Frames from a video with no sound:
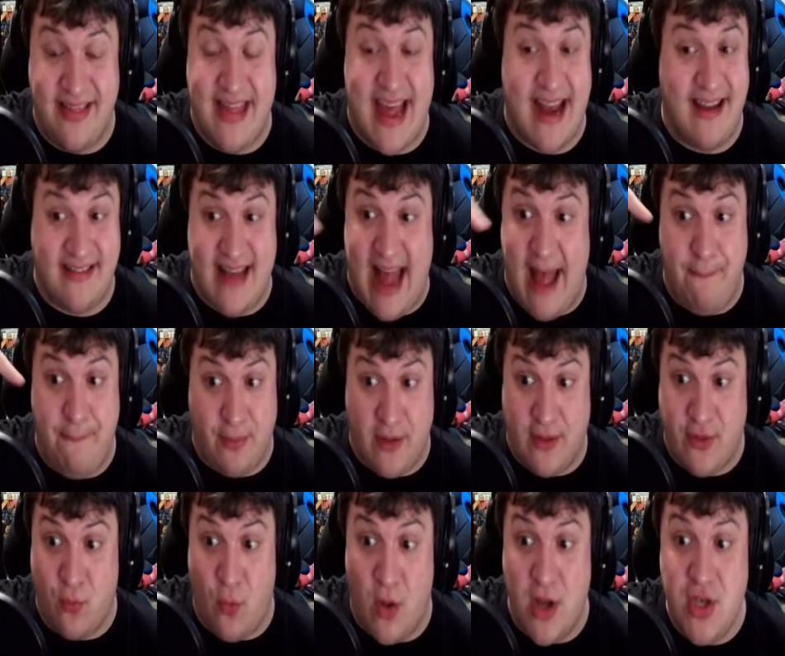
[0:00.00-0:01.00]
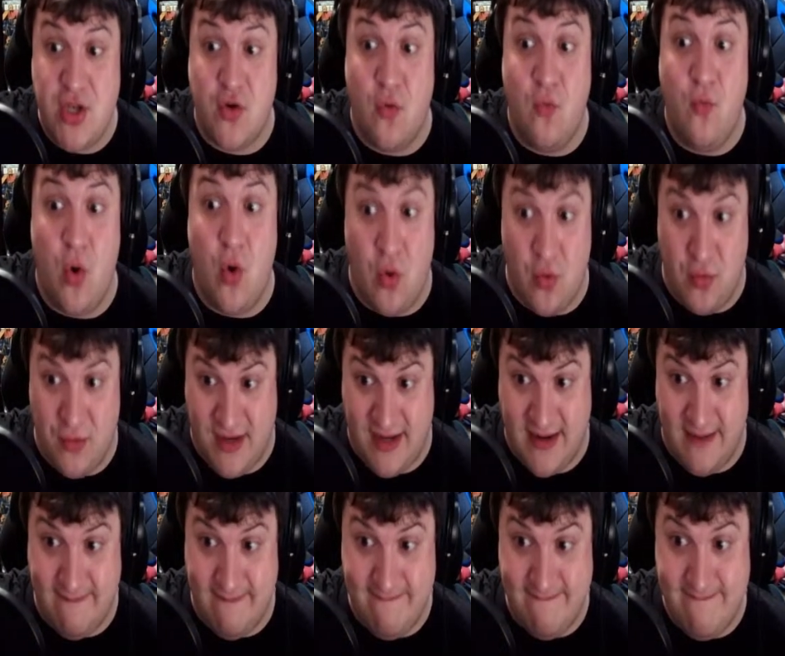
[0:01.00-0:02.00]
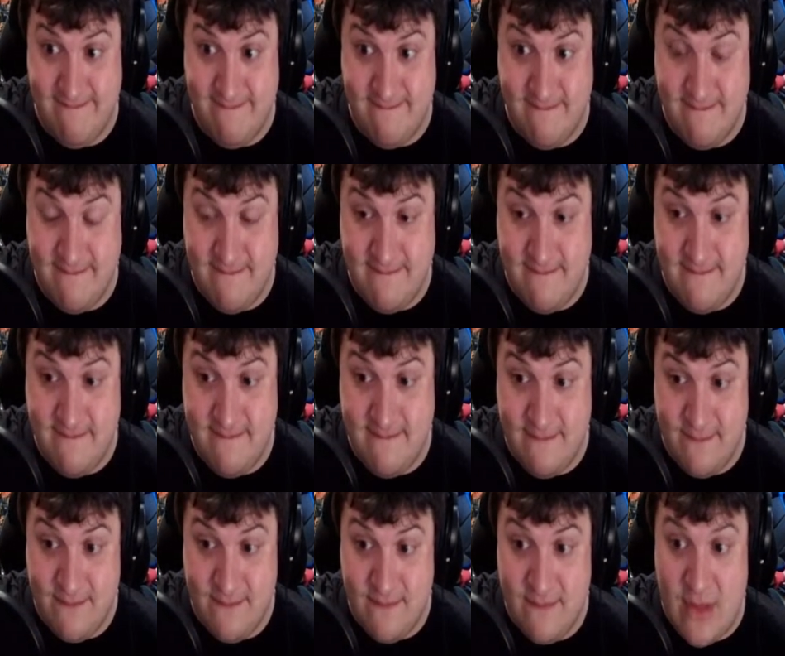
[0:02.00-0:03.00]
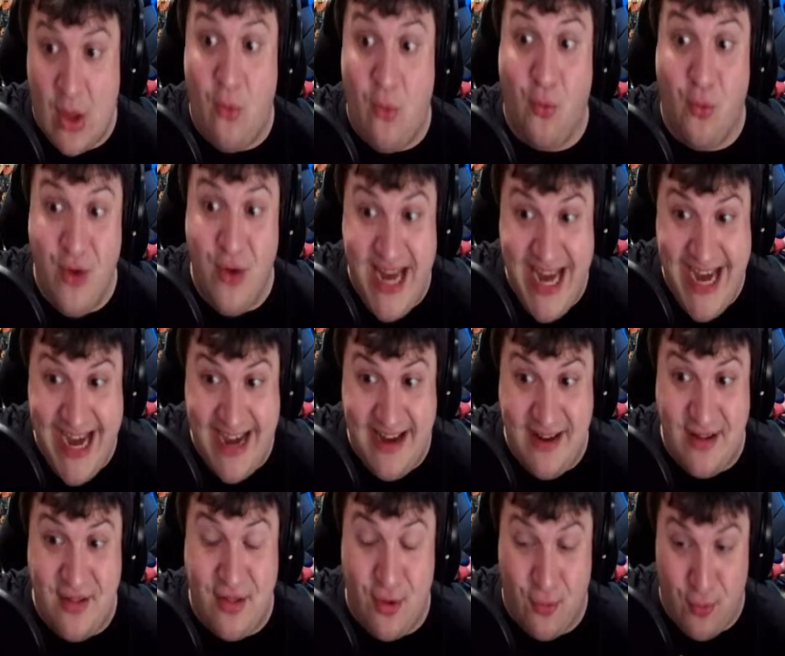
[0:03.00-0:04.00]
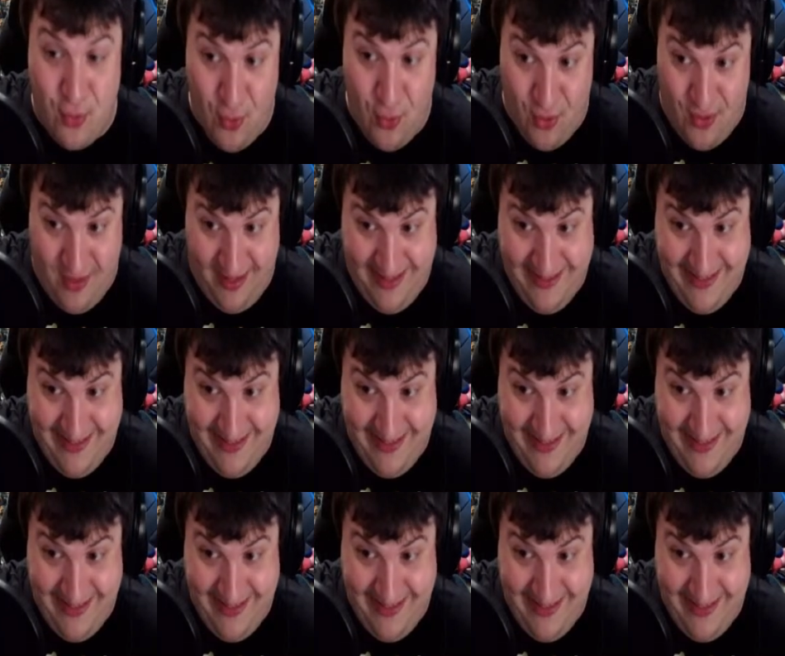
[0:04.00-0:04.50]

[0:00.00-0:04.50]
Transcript: That is not +1 to wound. Read the rule.